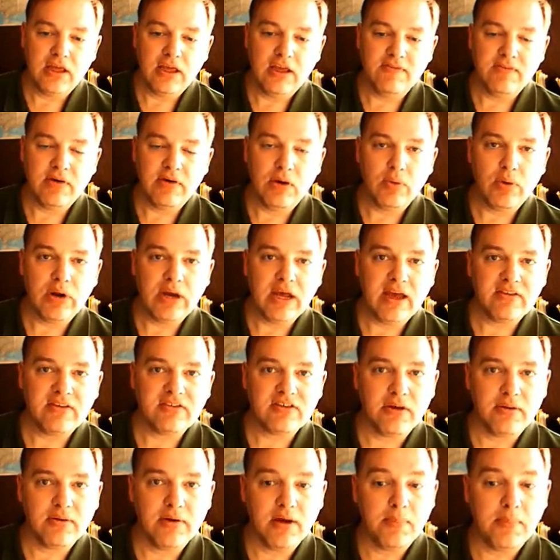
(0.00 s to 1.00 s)
If I want to
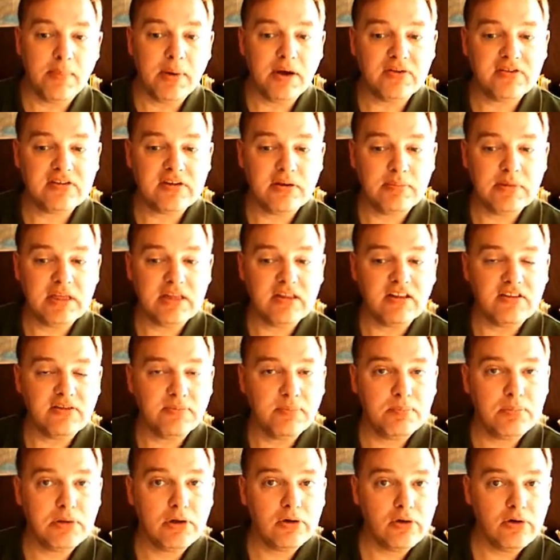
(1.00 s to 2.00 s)
ask about something
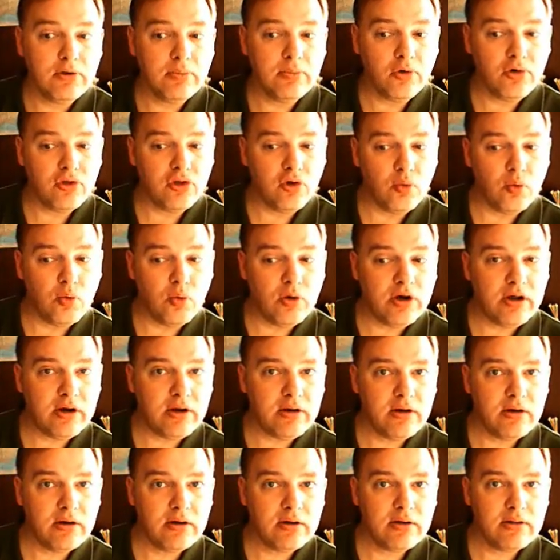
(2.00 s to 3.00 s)
that's plural, more than
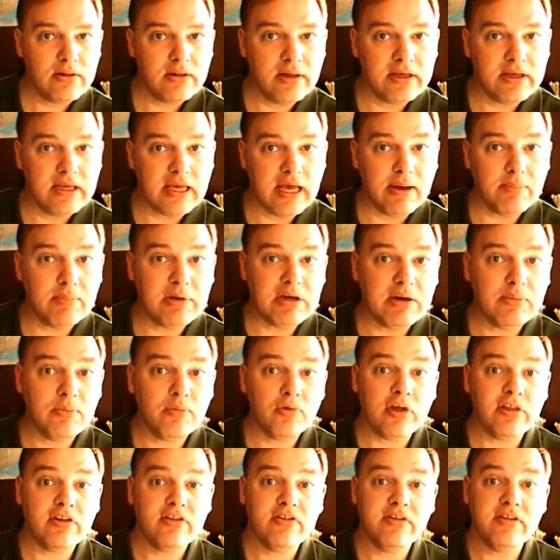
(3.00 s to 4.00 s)
one, like how many
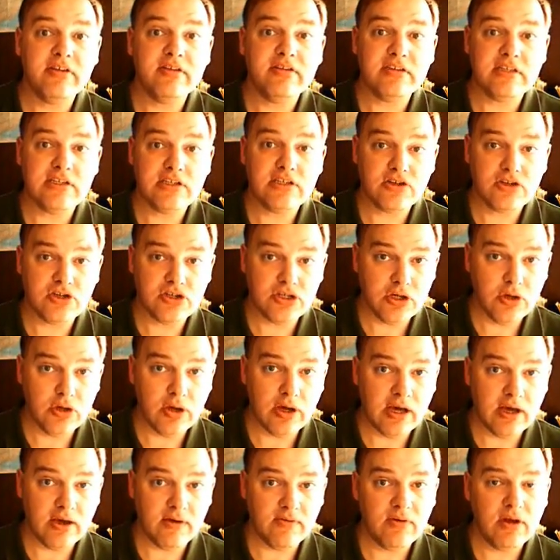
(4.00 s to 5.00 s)
brothers and sisters do you
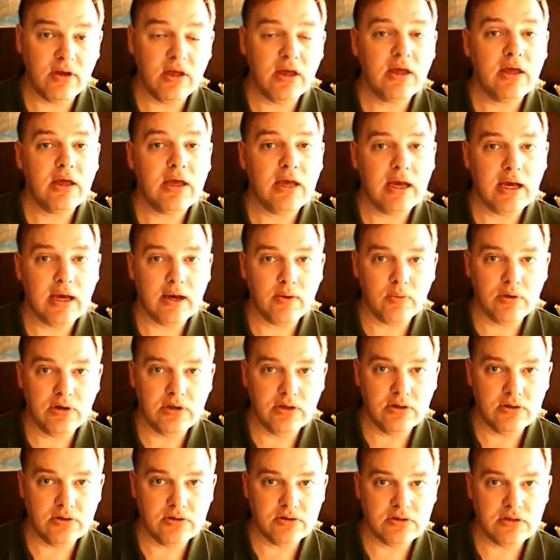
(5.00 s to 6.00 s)
have, I
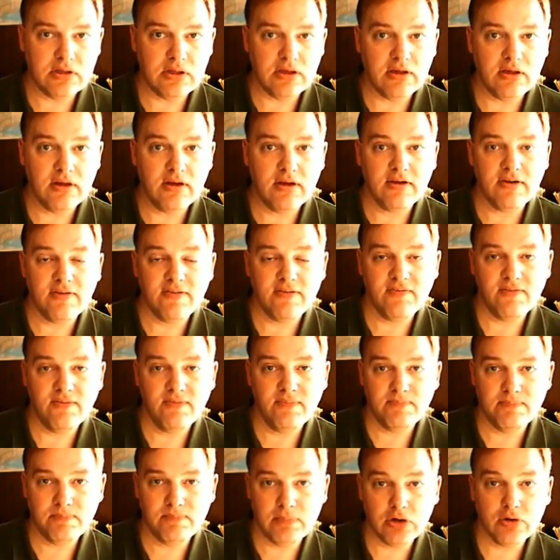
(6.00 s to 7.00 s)
would use the
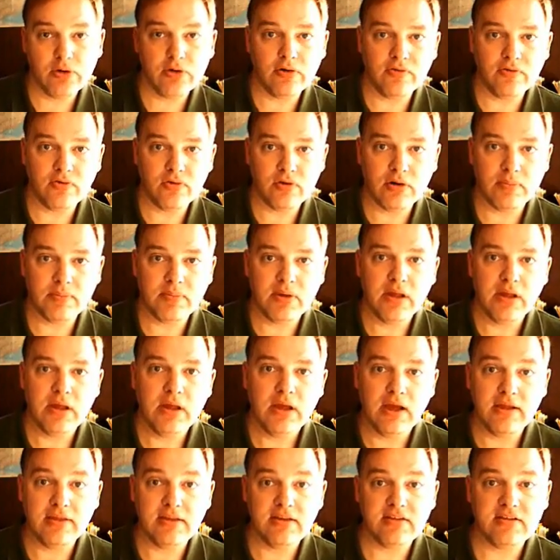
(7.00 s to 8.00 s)
plural form.
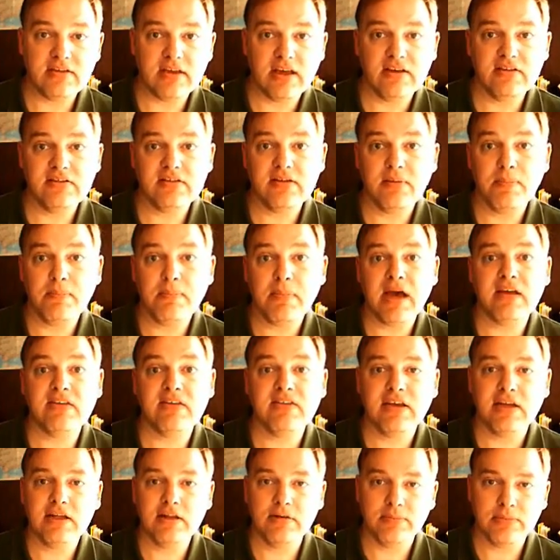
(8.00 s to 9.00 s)
In this case, the
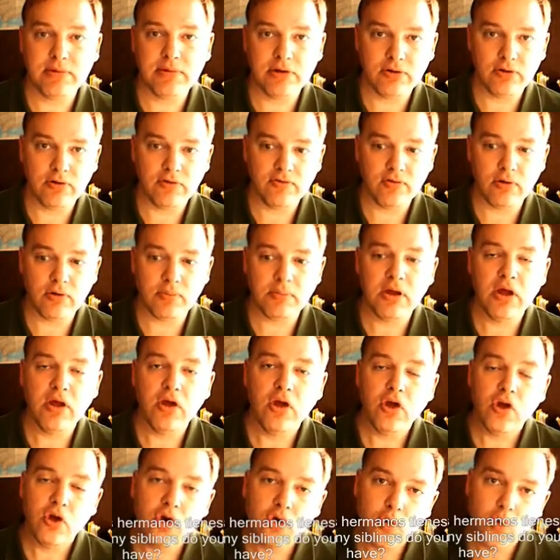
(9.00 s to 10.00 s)
masculine plural form.
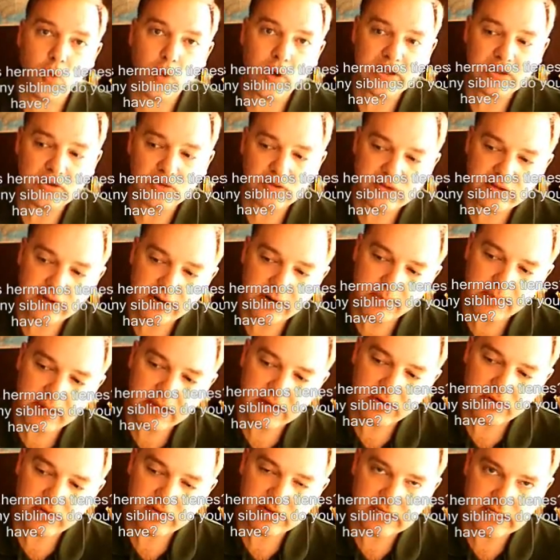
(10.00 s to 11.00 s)
¿Cuántos
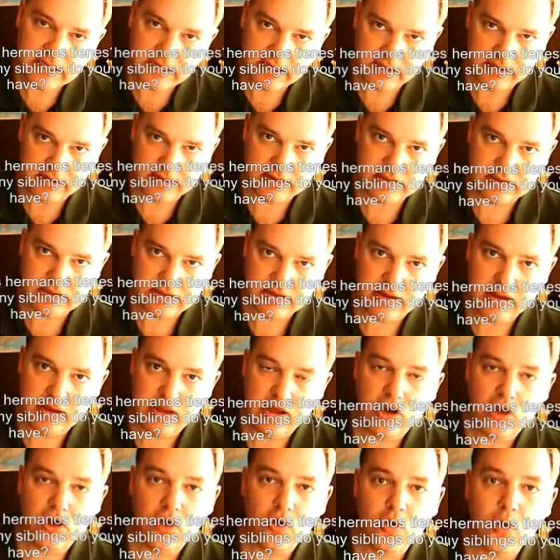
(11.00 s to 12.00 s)
hermanos tienes?
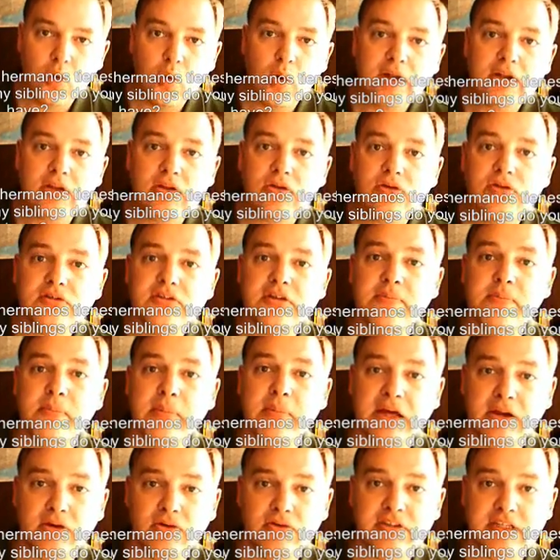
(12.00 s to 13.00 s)
¿Cuántos
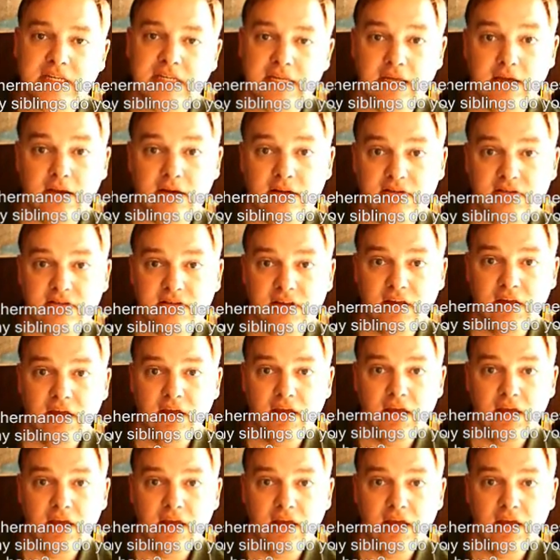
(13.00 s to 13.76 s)
hermanos tienes?